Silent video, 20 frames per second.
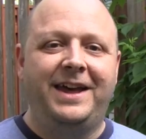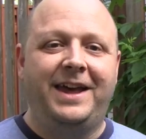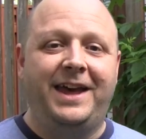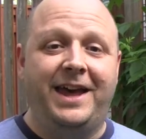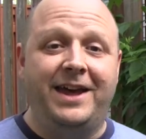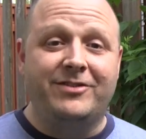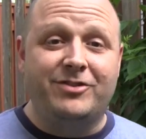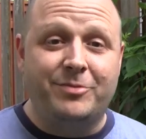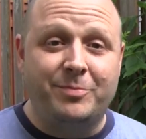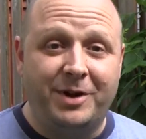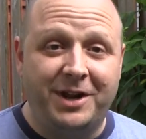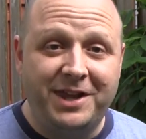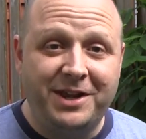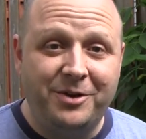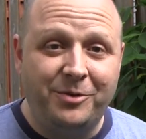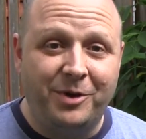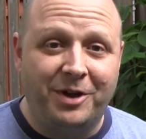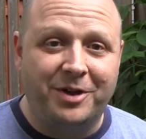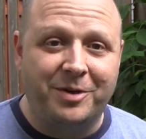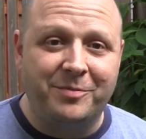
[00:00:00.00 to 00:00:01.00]
Hey everybody,
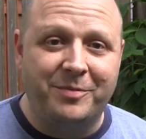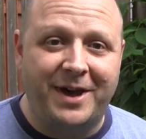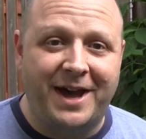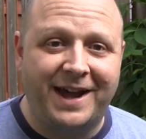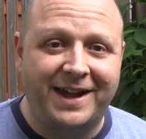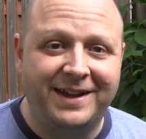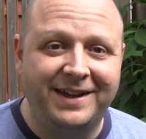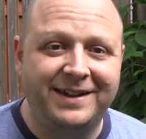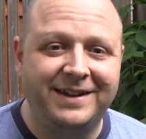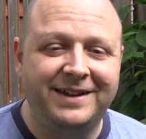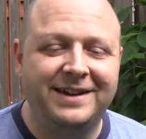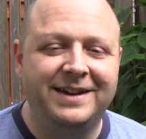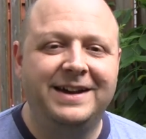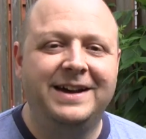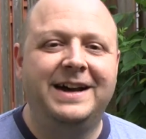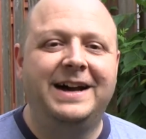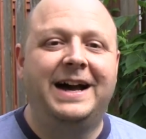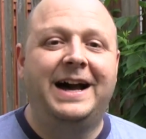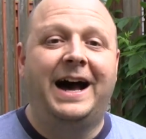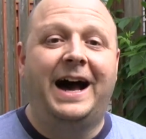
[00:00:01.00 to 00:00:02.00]
welcome back.
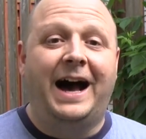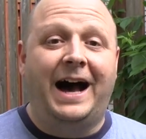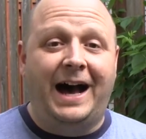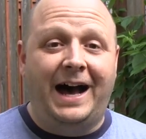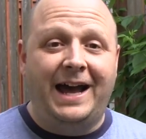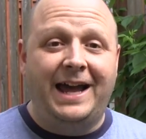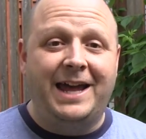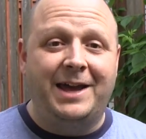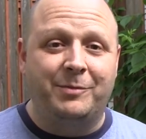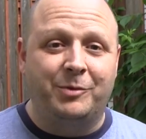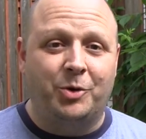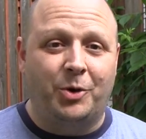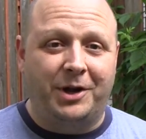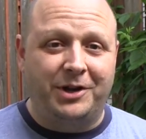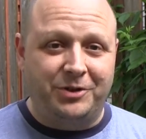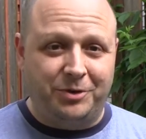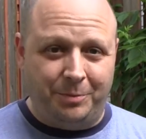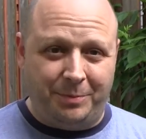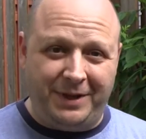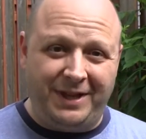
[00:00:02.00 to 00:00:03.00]
I am
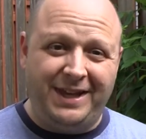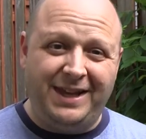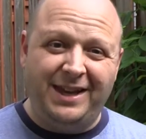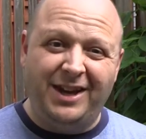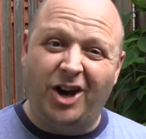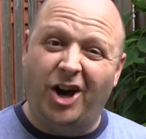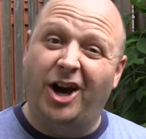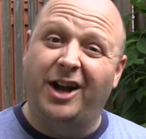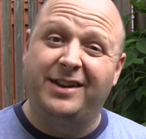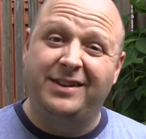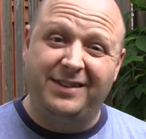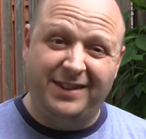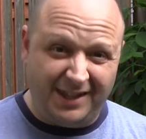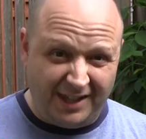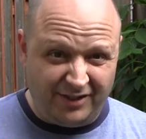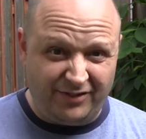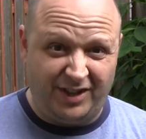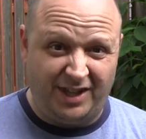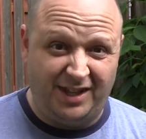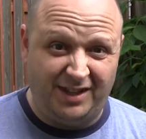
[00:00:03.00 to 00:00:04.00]
going to be on
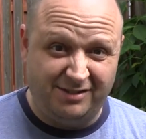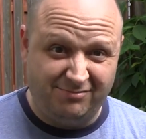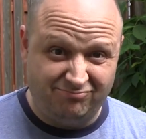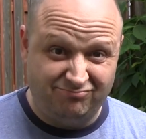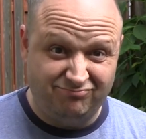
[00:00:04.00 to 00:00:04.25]
TV.